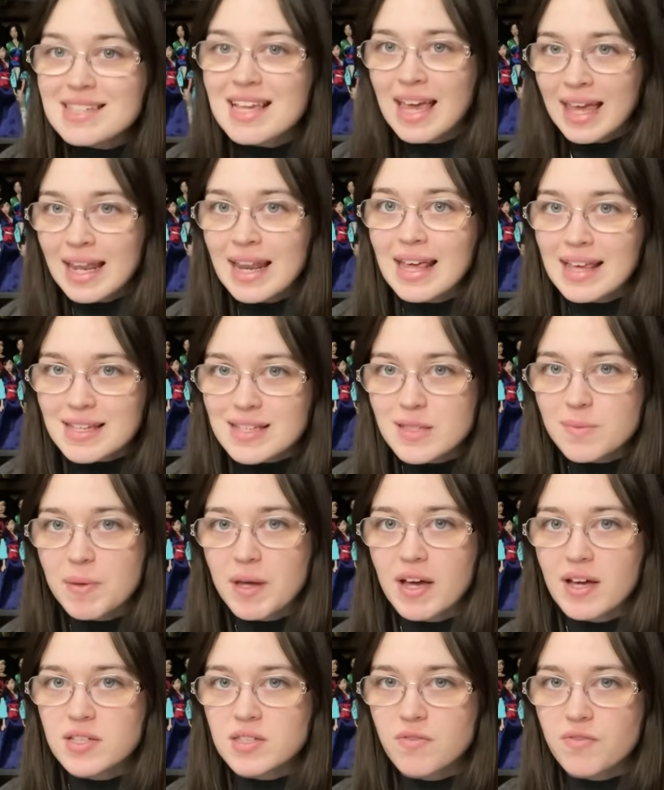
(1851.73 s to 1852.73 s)
it is
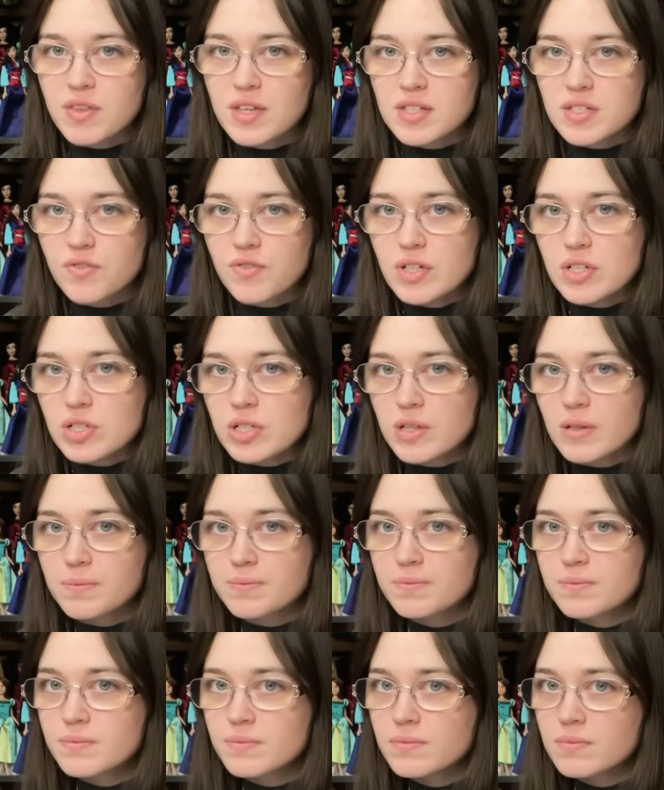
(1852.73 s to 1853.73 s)
because of this feature
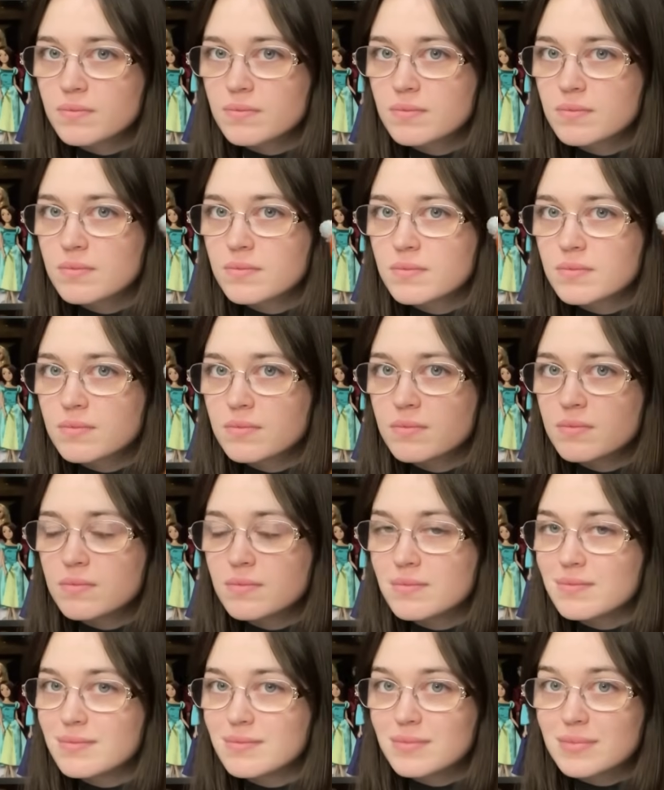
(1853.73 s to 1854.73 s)

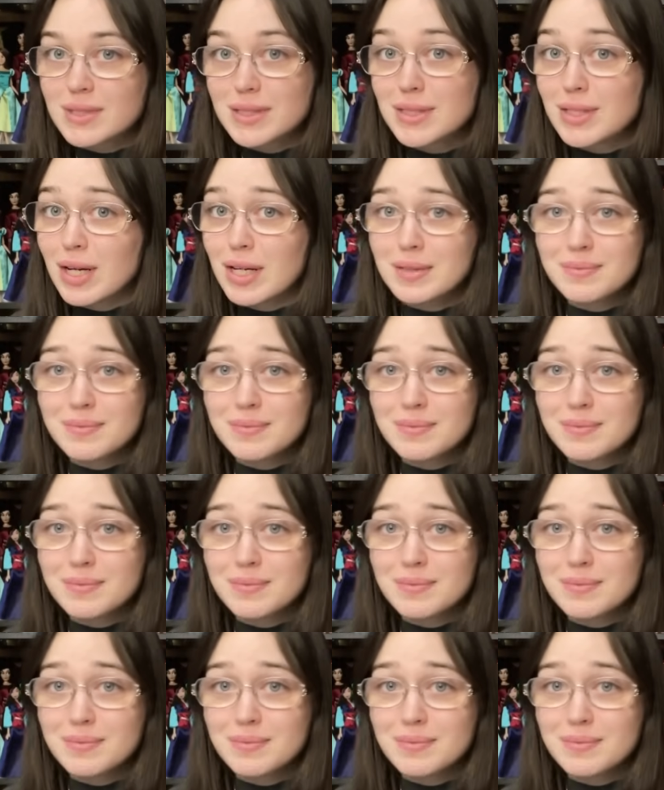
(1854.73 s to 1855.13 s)
that's all